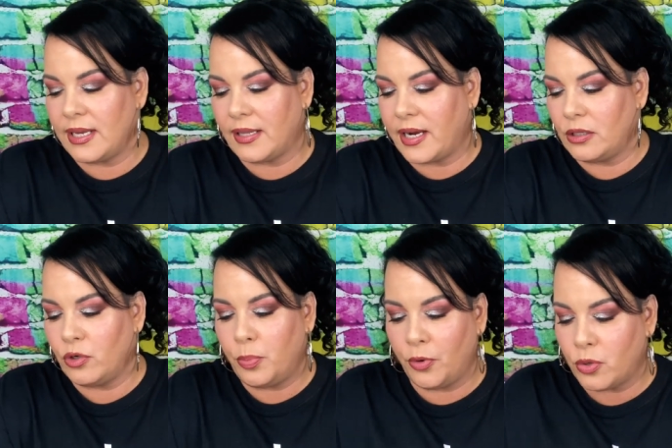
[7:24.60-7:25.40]
get like a
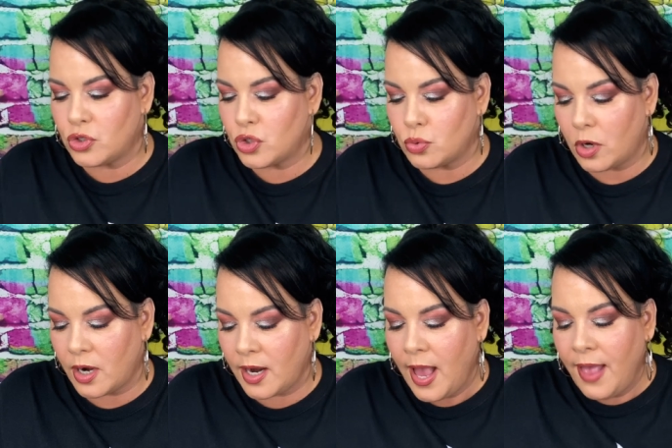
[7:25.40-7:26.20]
little
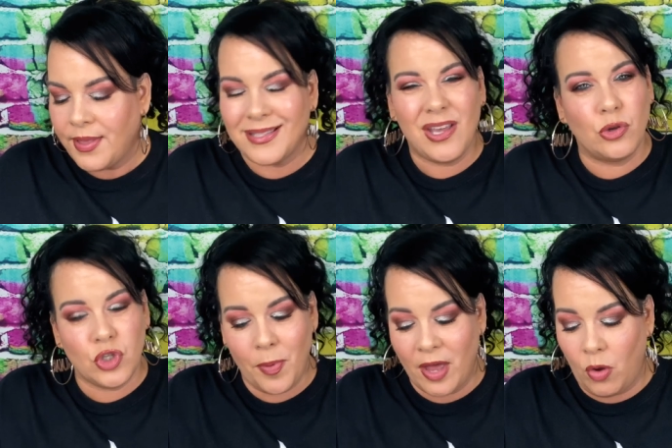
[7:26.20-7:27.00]
brochure that tells
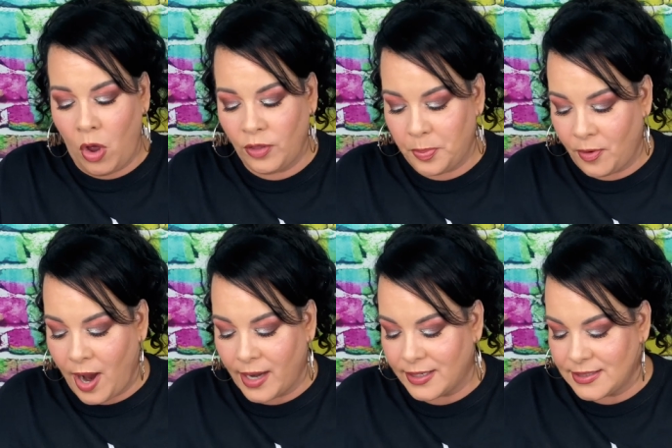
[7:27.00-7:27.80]
you about all the
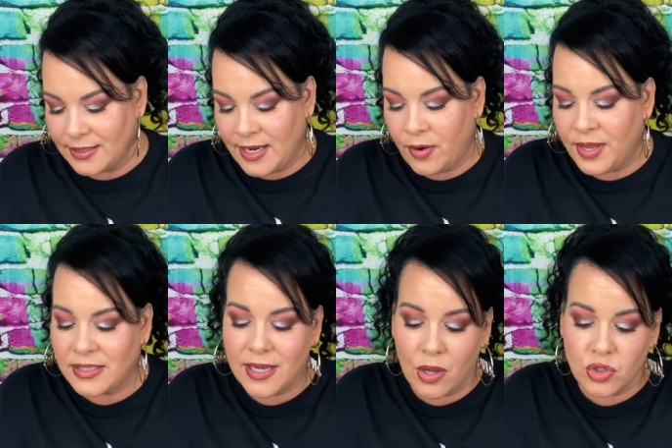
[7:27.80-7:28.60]
products in here and
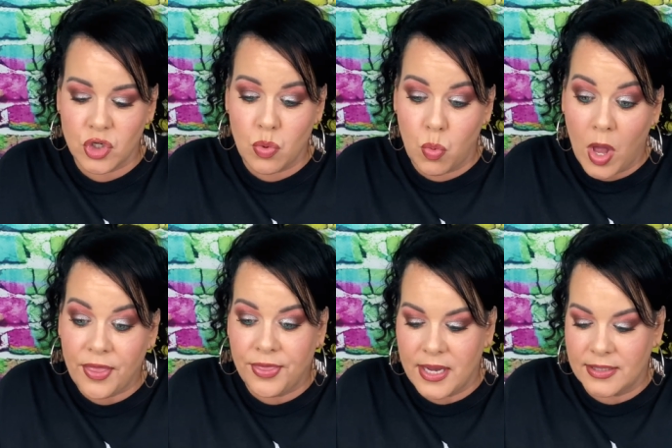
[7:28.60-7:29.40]
then tells you
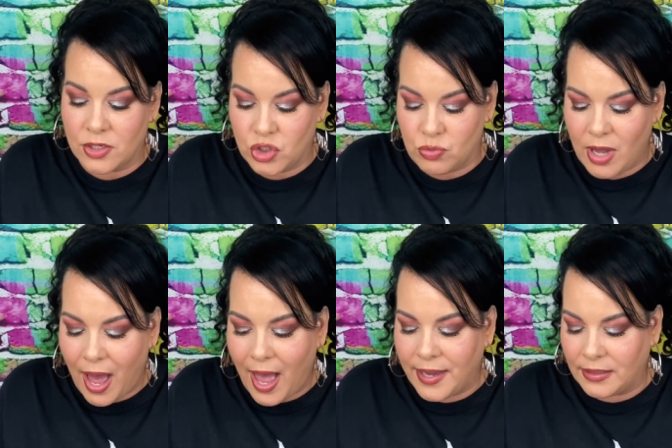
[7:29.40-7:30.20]
what things that you
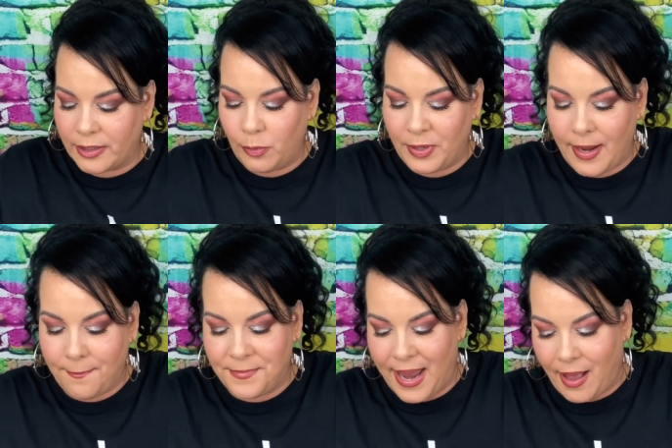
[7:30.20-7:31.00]
got and a little bit
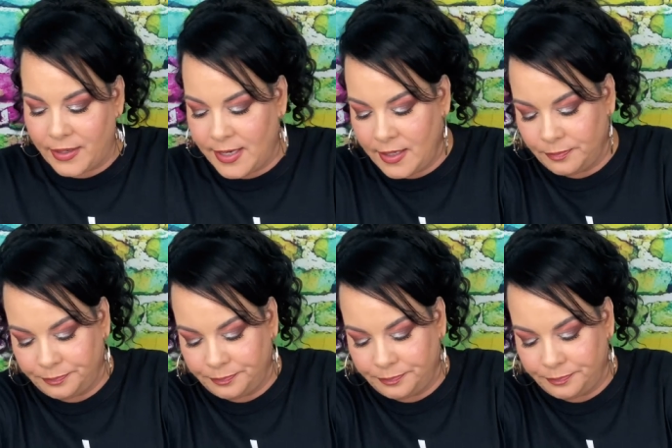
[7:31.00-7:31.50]
about it.